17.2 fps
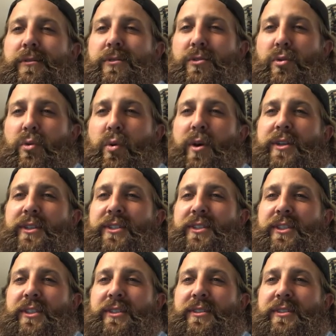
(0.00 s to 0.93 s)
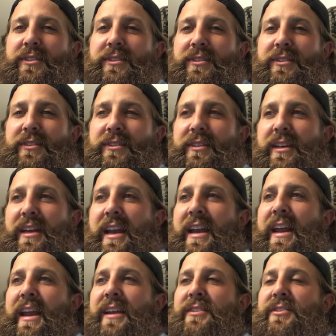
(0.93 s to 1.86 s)
questions and
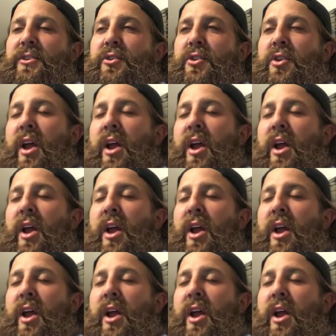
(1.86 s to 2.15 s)
answers.